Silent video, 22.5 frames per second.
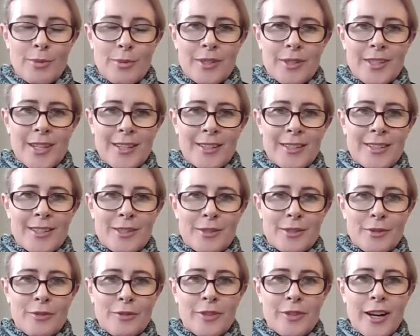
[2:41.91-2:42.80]
per tonne
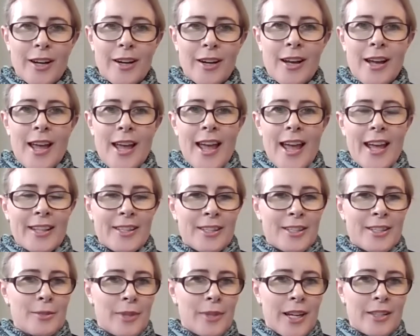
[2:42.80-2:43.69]
silver, and
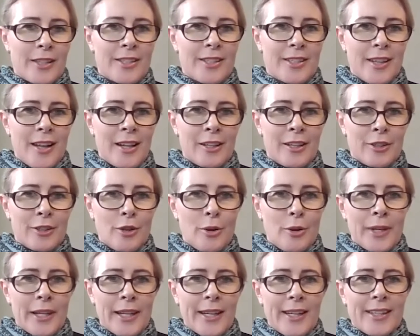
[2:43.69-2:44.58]
some large scale
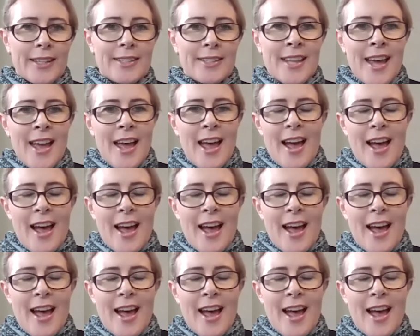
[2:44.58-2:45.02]
anomalies.